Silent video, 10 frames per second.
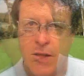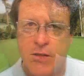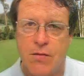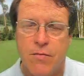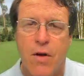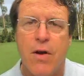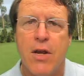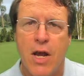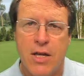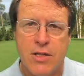It's a very
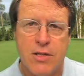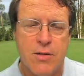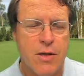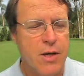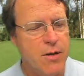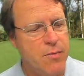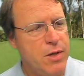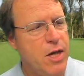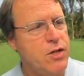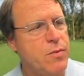nice uh,
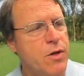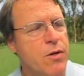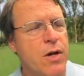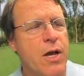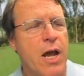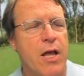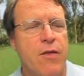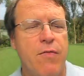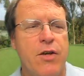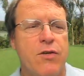pH meter and
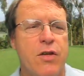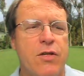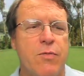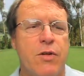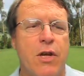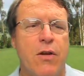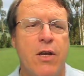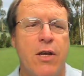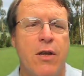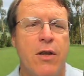the feature that's
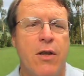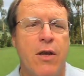particularly